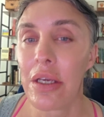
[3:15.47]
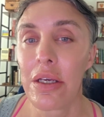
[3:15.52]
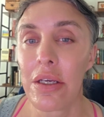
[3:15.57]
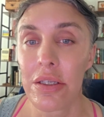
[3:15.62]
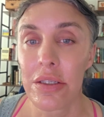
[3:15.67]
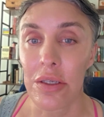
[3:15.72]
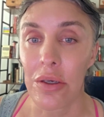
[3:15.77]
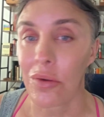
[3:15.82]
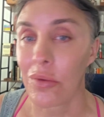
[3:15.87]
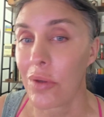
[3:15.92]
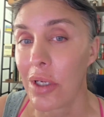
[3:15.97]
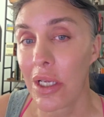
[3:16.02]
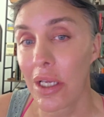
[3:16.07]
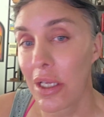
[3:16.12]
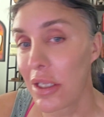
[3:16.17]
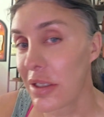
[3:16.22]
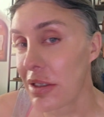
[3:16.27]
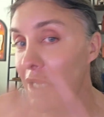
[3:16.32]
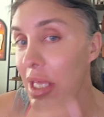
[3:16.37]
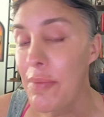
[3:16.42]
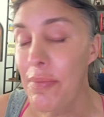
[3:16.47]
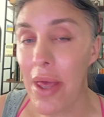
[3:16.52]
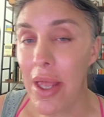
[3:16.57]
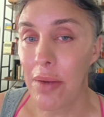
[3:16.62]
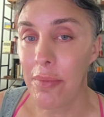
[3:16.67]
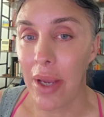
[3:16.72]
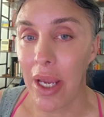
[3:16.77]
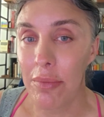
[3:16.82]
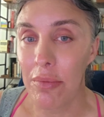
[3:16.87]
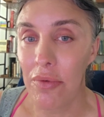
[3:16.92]
So keep that in
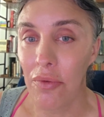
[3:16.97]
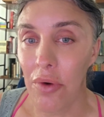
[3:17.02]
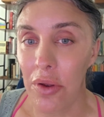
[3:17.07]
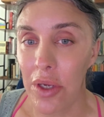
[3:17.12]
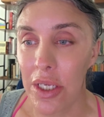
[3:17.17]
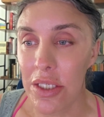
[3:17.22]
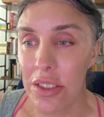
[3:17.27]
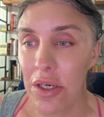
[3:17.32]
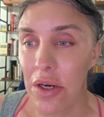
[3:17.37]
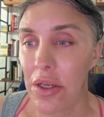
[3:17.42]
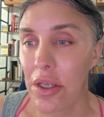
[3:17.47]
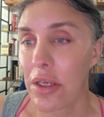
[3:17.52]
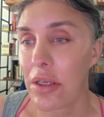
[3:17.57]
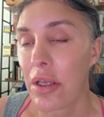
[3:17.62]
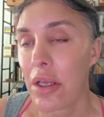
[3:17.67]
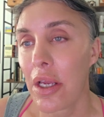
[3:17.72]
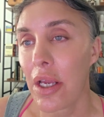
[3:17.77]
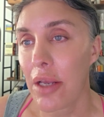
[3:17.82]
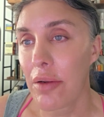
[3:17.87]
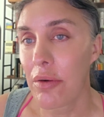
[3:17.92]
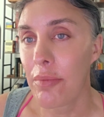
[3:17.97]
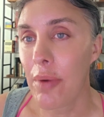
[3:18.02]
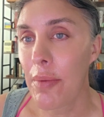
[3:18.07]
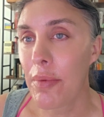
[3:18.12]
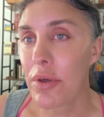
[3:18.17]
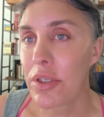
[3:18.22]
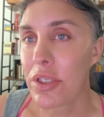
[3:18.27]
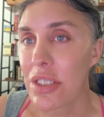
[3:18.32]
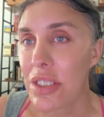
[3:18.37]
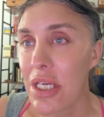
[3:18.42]
mind before you get started. And remember,
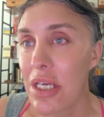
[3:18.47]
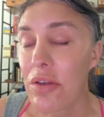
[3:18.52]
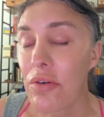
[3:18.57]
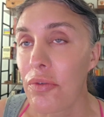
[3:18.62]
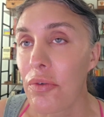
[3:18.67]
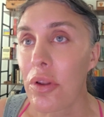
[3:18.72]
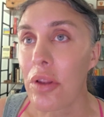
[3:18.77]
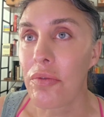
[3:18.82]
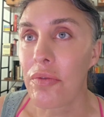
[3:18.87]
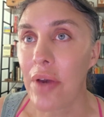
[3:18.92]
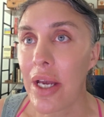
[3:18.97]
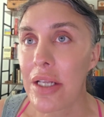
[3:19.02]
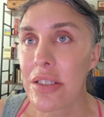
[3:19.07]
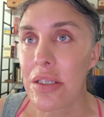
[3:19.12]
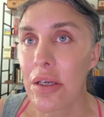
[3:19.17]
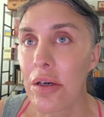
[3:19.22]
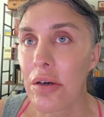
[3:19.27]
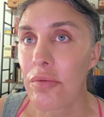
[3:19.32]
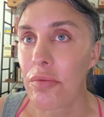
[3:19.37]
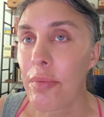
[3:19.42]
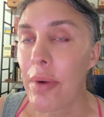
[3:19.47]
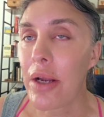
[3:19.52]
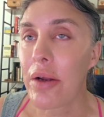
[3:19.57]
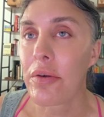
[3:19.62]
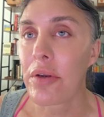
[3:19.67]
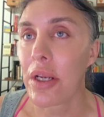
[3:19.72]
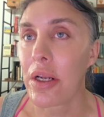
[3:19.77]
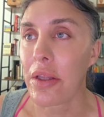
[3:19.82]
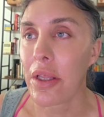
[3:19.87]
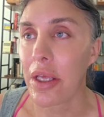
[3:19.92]
to see the full effects of
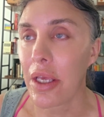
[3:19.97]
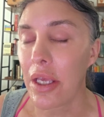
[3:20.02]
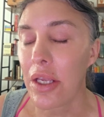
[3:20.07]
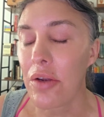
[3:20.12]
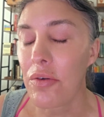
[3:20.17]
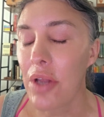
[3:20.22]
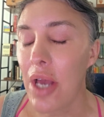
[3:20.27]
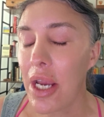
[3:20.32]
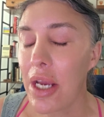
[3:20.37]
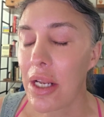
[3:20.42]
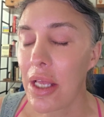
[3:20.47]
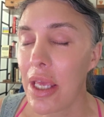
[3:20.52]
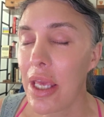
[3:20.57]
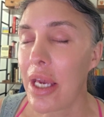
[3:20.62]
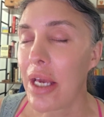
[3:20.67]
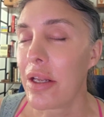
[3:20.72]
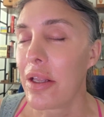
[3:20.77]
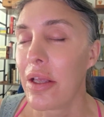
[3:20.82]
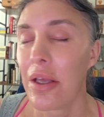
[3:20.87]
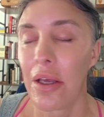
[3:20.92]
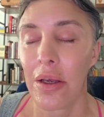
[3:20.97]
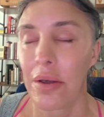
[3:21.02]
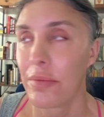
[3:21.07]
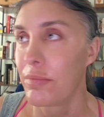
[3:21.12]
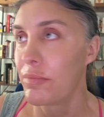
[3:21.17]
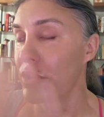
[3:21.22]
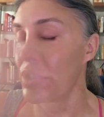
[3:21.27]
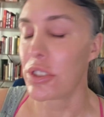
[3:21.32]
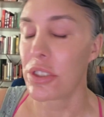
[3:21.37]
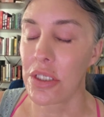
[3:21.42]
microneedling, you're not going to get
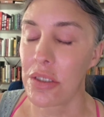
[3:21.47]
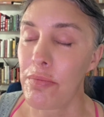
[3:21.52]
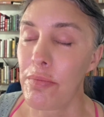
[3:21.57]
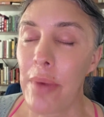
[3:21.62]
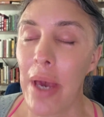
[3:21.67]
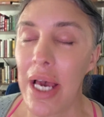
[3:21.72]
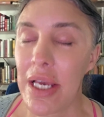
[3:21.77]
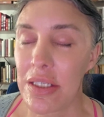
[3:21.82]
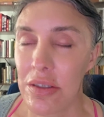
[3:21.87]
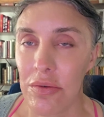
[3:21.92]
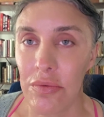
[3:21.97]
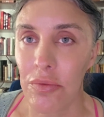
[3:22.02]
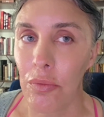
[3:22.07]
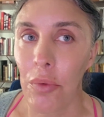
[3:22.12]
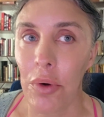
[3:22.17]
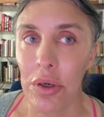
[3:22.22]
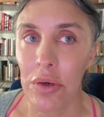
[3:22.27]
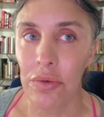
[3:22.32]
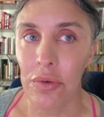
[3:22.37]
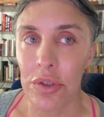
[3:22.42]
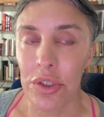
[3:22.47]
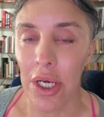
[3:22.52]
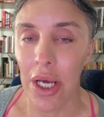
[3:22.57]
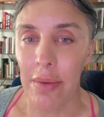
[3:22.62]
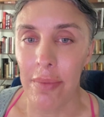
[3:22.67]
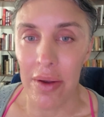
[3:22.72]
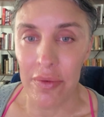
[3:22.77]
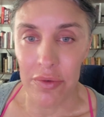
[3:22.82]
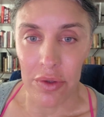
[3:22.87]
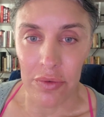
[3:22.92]
just this massive, wonderful job
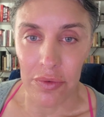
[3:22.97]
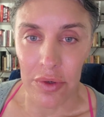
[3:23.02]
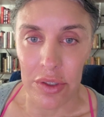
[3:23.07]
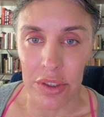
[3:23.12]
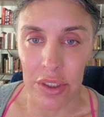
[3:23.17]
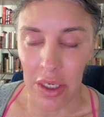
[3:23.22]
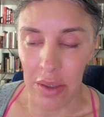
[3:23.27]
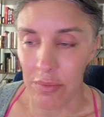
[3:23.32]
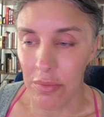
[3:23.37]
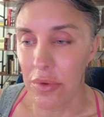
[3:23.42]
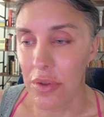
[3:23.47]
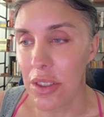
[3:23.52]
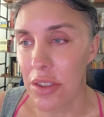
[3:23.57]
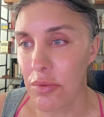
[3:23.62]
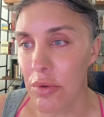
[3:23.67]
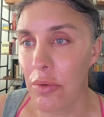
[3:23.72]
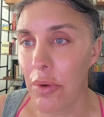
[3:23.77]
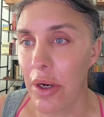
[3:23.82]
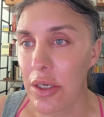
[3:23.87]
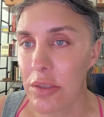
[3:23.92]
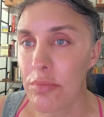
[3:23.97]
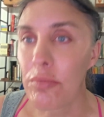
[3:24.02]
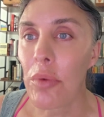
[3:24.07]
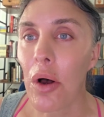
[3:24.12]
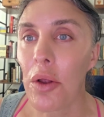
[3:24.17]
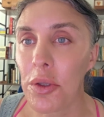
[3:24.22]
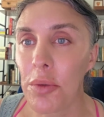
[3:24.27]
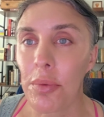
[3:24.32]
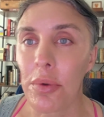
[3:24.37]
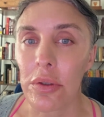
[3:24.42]
after the first time. This requires
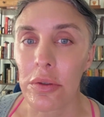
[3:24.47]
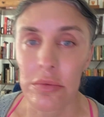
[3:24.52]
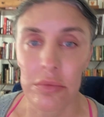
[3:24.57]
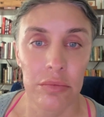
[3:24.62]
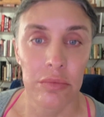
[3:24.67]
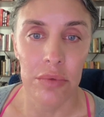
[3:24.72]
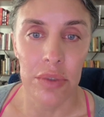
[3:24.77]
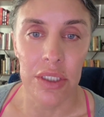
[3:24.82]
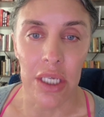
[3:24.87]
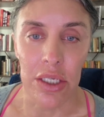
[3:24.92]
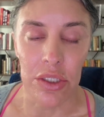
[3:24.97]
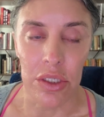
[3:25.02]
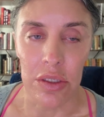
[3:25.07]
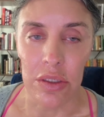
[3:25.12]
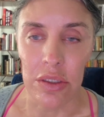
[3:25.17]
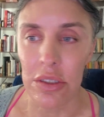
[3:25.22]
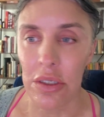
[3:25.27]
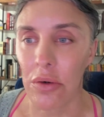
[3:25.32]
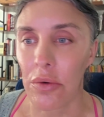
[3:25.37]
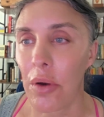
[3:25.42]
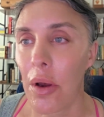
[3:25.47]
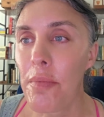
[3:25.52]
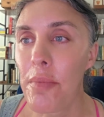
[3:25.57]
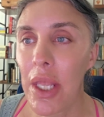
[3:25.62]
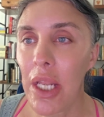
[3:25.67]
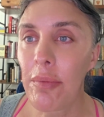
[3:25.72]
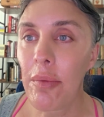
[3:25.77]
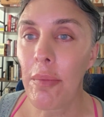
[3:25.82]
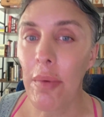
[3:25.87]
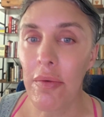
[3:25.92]
multiple sessions, so a
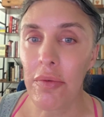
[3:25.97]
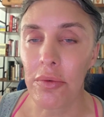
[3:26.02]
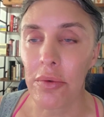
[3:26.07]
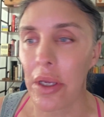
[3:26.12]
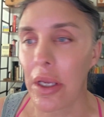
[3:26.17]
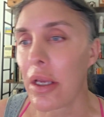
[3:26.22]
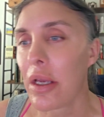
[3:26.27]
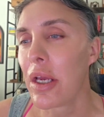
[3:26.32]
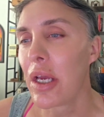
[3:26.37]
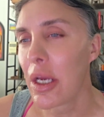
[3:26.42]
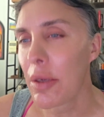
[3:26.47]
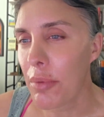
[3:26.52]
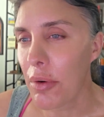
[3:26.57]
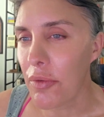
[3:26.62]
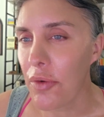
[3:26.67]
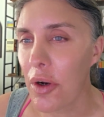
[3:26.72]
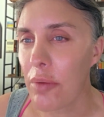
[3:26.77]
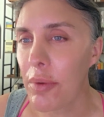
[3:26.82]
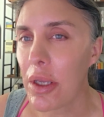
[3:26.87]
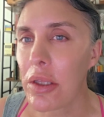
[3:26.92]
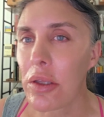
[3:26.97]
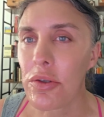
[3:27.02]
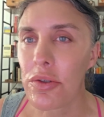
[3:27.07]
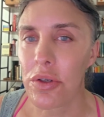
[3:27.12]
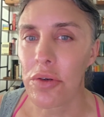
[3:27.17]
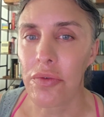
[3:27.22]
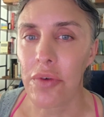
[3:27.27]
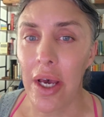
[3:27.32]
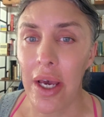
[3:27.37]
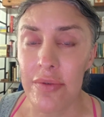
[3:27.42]
minimum of 3, preferably closer to
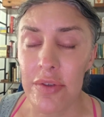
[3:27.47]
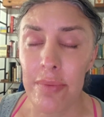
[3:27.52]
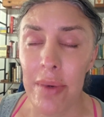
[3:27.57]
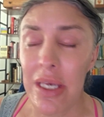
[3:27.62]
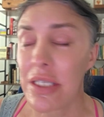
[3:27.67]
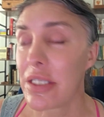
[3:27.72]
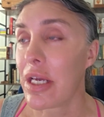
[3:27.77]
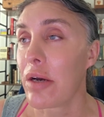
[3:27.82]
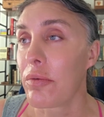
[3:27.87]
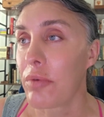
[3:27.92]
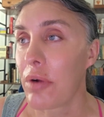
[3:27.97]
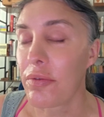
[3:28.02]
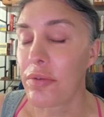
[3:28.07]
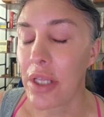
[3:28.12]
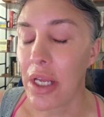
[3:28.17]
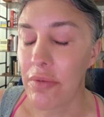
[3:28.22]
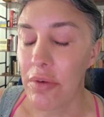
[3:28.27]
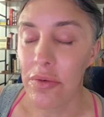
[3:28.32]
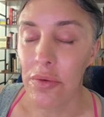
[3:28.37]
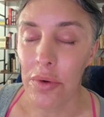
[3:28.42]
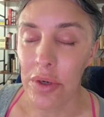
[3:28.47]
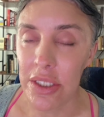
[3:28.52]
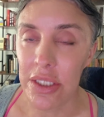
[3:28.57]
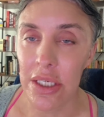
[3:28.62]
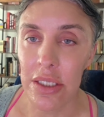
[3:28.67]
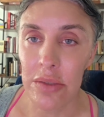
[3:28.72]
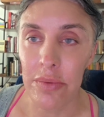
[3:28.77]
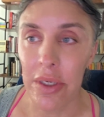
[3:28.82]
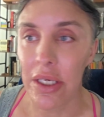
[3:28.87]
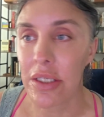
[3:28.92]
5, spaced out roughly every 4 to
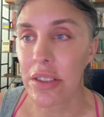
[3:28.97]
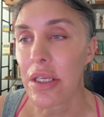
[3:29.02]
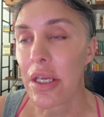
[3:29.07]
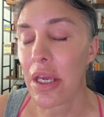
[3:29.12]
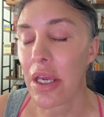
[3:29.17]
6 weeks.